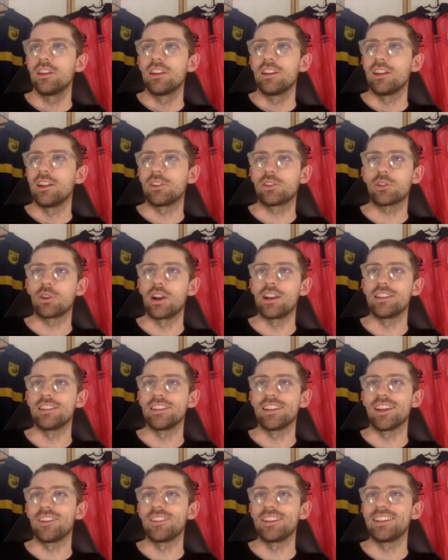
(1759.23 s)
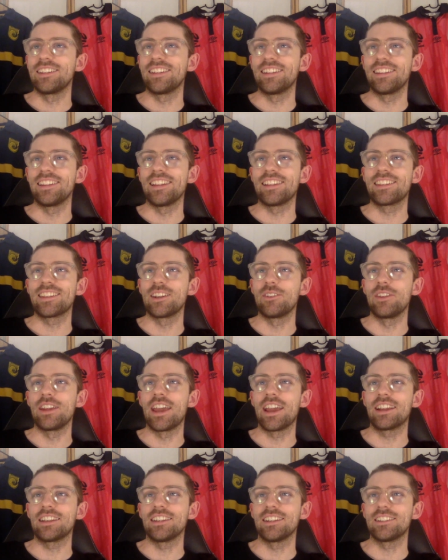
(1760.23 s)
It's crazy. I mean, it's going to be
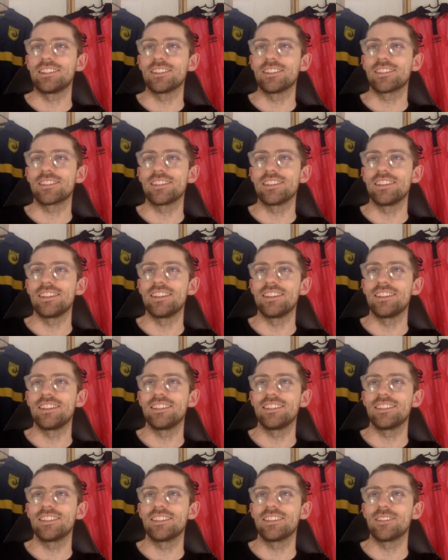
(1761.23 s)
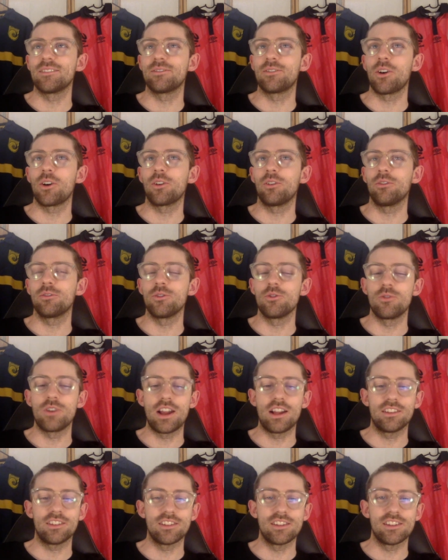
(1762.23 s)
hectic, just the final few
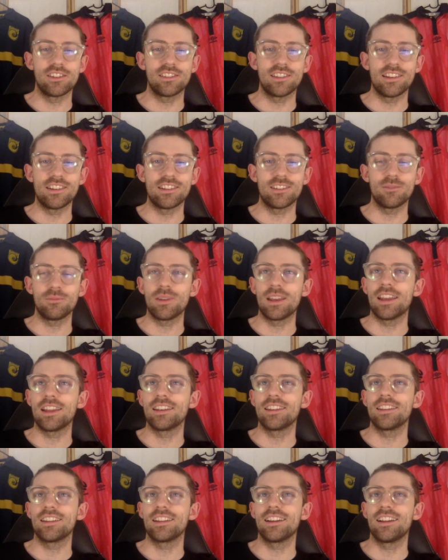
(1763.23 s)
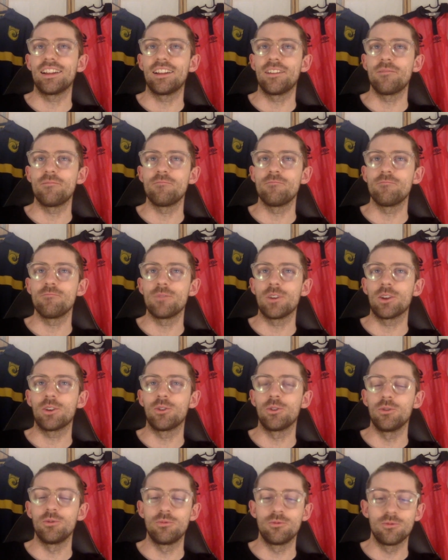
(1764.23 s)
rounds of the season, man. It
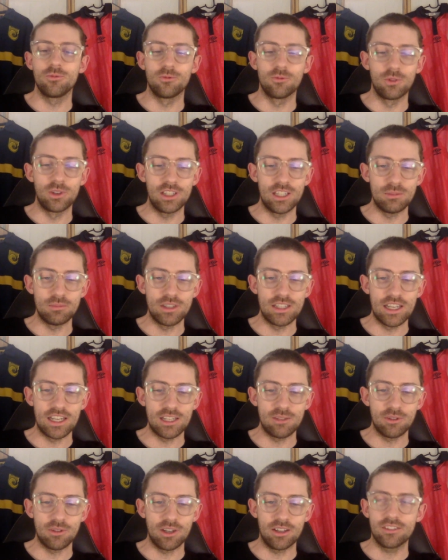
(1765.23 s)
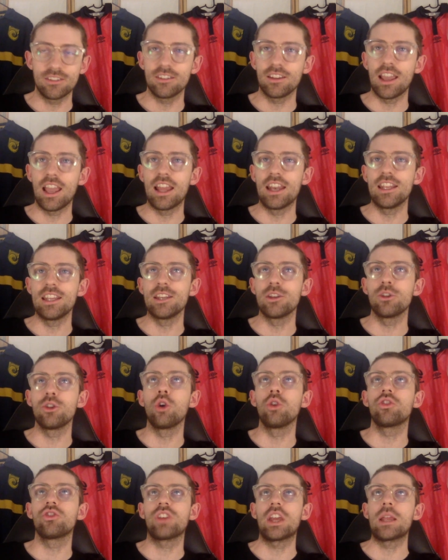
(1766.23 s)
could really be any of
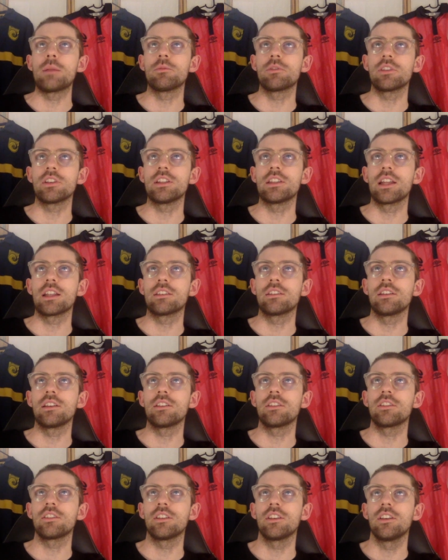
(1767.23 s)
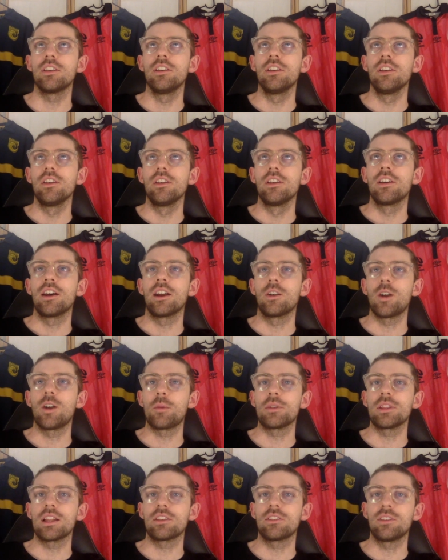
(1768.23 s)
those teams in that 6
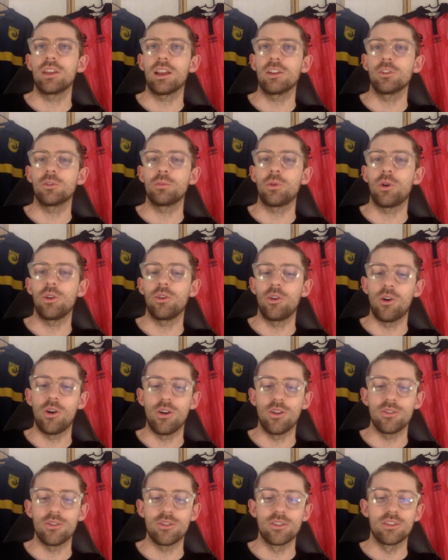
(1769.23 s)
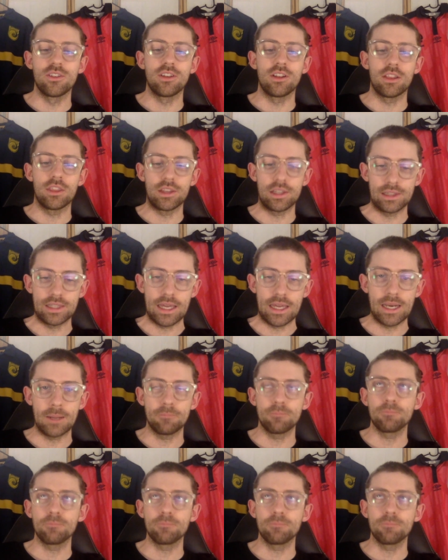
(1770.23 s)
grabbing that second spot on the ladder.